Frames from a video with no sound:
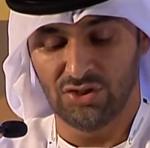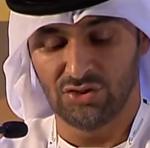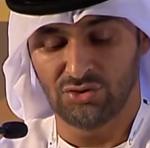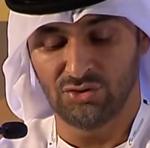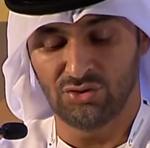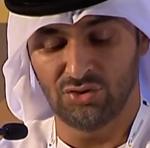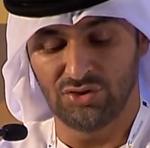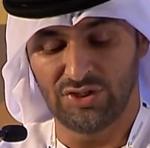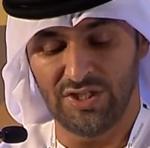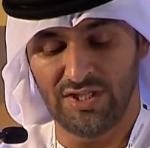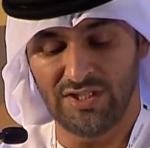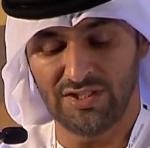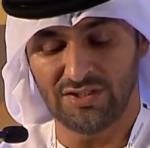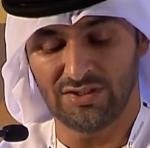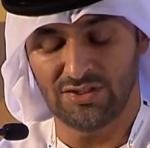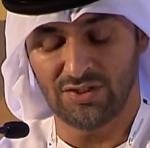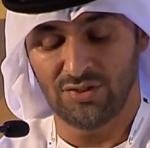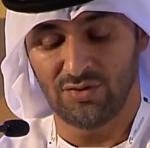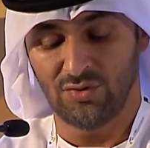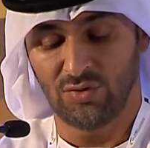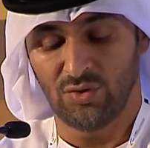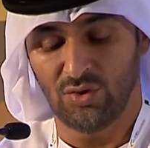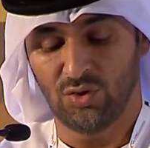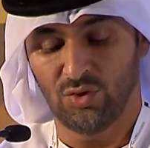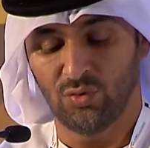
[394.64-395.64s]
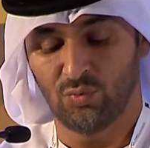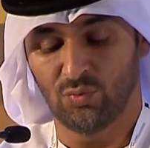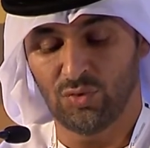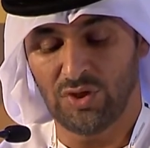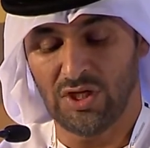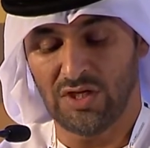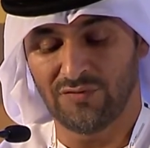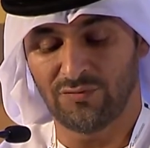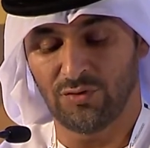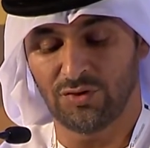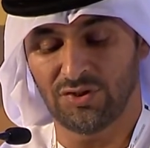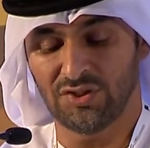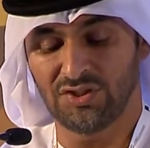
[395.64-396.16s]
To date, we
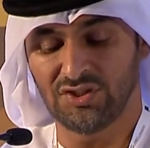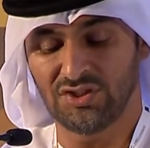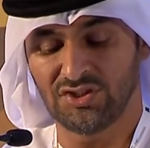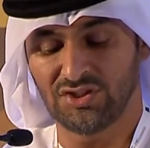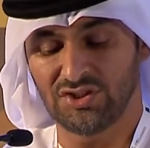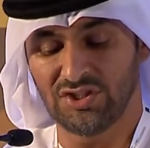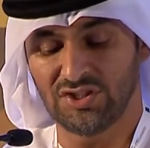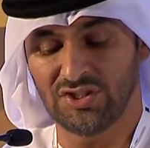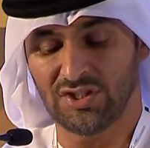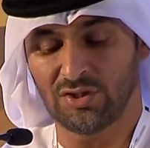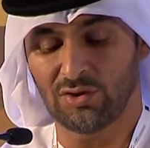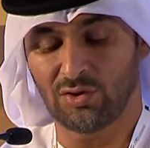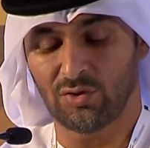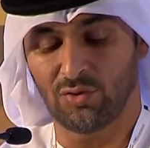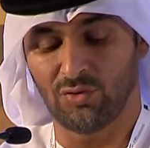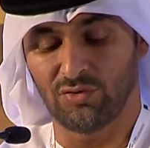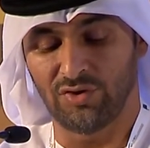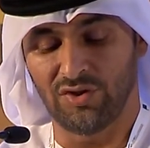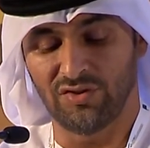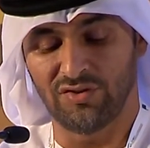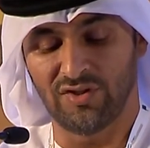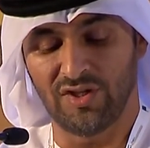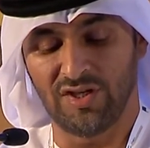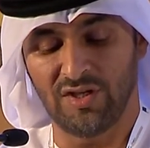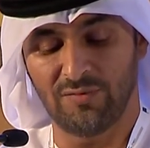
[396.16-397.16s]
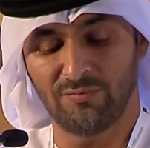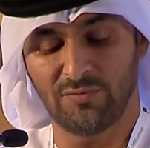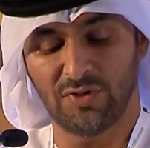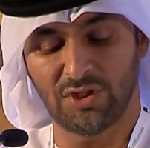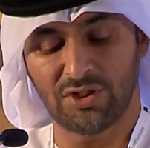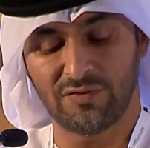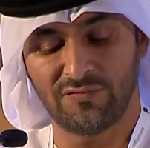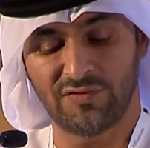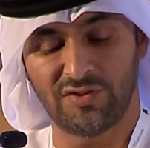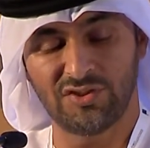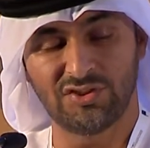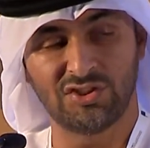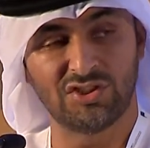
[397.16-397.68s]
have already seen a growth in the number
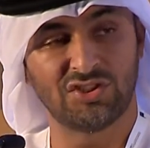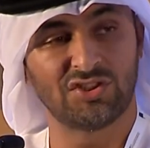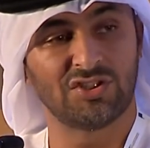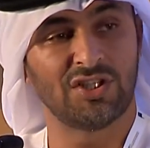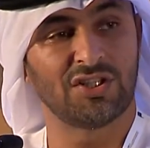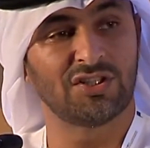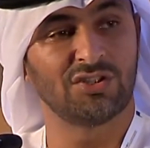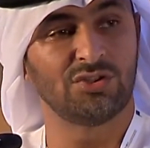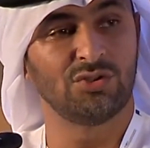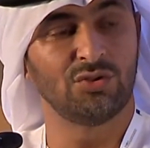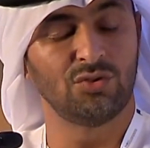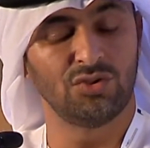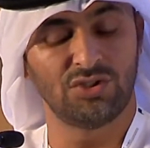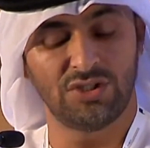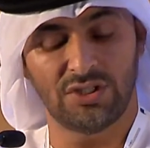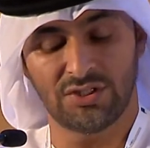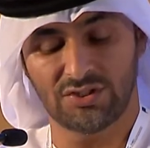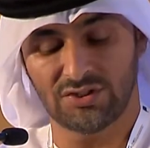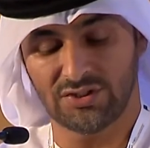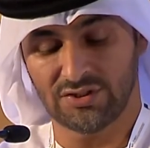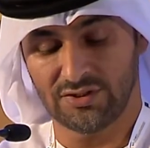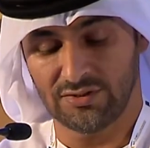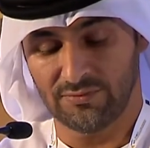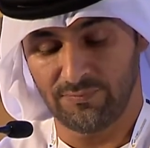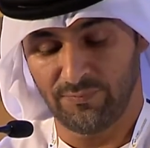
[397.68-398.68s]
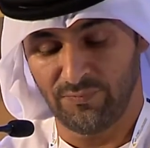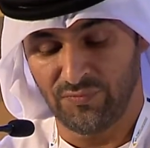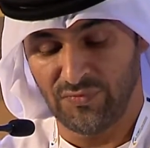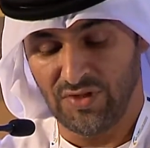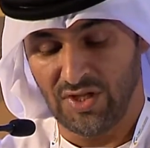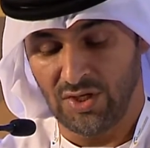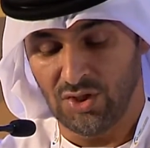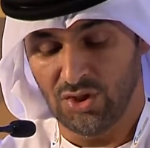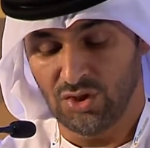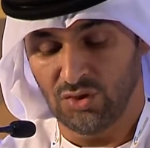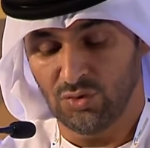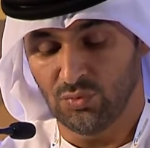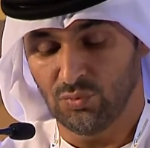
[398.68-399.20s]
of registered users,
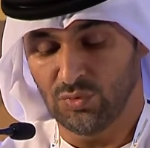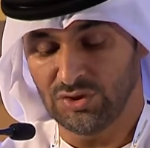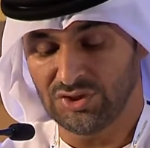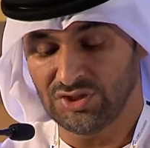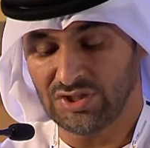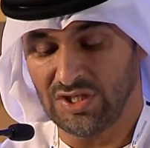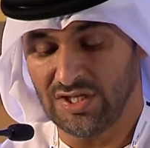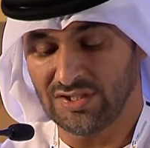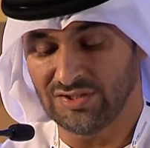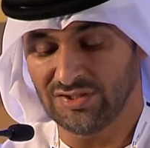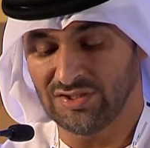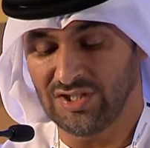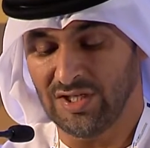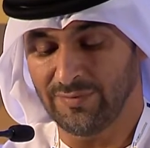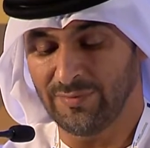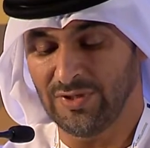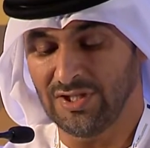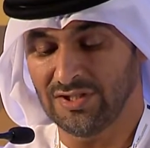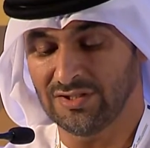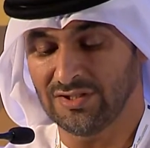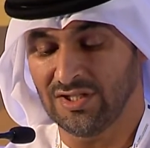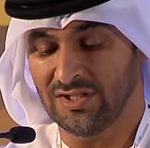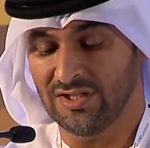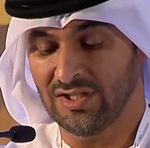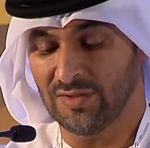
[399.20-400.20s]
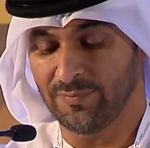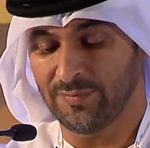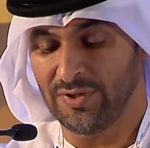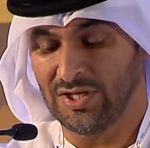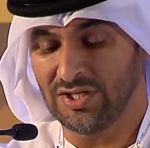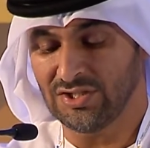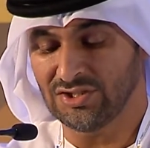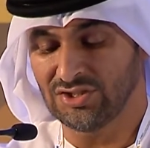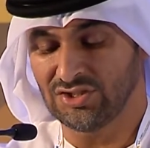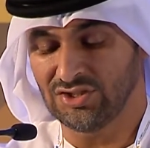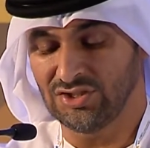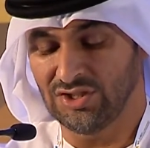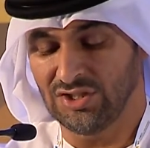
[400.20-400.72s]
which has doubled in the
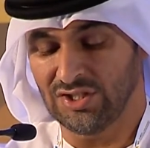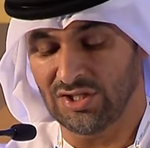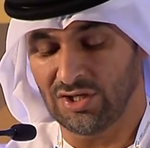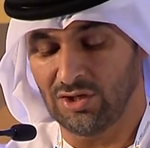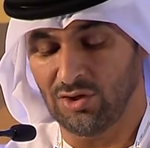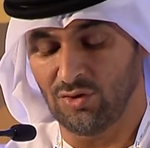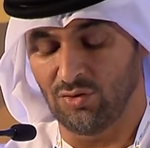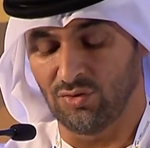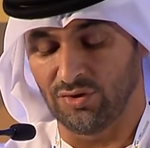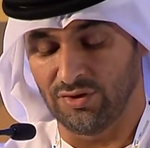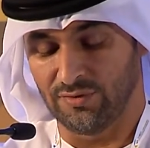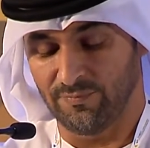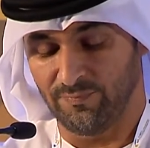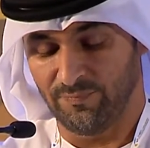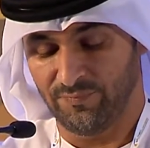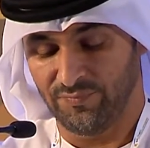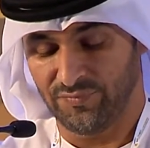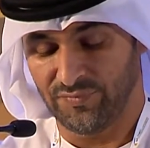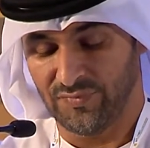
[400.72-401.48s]
past year alone.